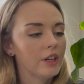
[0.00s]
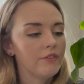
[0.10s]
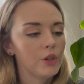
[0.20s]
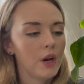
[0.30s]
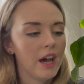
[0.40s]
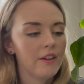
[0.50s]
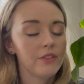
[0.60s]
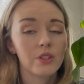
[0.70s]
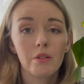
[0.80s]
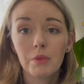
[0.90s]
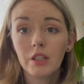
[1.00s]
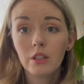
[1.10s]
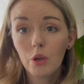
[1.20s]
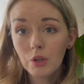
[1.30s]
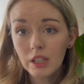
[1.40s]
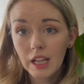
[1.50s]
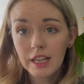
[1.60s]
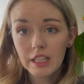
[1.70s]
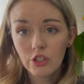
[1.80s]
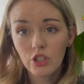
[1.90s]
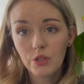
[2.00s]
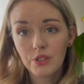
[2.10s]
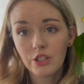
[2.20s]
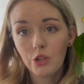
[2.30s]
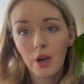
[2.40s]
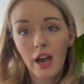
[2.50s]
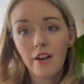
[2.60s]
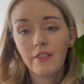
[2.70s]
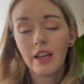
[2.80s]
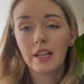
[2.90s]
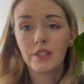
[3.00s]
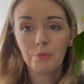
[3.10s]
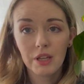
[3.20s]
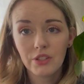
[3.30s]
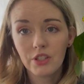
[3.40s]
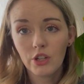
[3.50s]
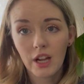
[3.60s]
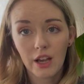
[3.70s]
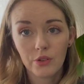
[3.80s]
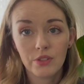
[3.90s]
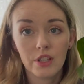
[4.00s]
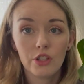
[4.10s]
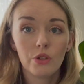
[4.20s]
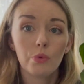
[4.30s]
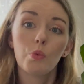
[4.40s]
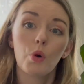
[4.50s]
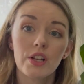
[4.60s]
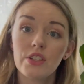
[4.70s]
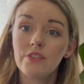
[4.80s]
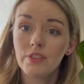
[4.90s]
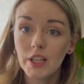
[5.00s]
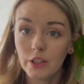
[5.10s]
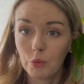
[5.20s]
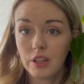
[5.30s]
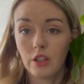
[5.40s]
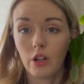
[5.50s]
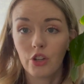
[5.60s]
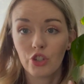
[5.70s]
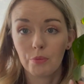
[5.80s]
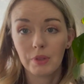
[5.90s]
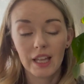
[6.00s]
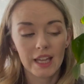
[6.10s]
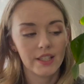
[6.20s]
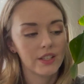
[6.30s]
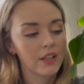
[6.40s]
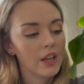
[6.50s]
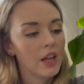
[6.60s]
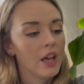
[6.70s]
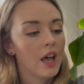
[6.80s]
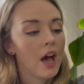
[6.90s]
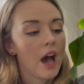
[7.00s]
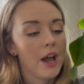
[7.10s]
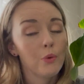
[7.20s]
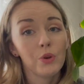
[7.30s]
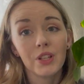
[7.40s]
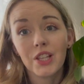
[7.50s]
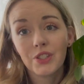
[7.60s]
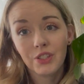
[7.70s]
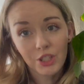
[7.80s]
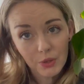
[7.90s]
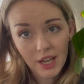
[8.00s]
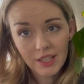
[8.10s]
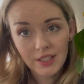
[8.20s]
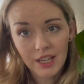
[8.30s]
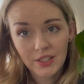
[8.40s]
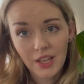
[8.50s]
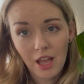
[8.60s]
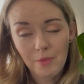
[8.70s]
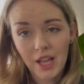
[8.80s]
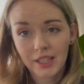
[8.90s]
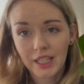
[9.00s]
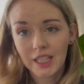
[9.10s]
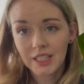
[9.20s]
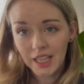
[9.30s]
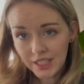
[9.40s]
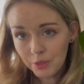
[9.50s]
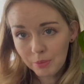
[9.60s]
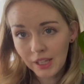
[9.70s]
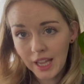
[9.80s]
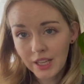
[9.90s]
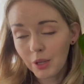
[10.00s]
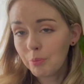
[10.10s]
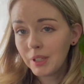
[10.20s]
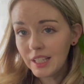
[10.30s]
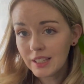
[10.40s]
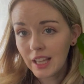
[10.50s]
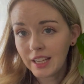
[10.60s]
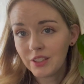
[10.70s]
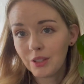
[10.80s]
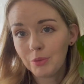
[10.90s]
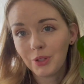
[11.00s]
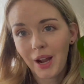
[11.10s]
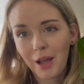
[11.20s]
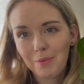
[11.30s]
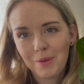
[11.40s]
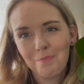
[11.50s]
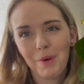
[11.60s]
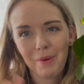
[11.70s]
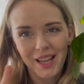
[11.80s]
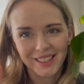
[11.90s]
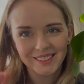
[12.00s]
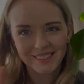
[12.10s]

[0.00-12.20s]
if you have some lower light issues and you have a space in your house that you want to fill with a larger plant. I will see you guys next time at The Contented Plant. Please like and subscribe. Bye-bye.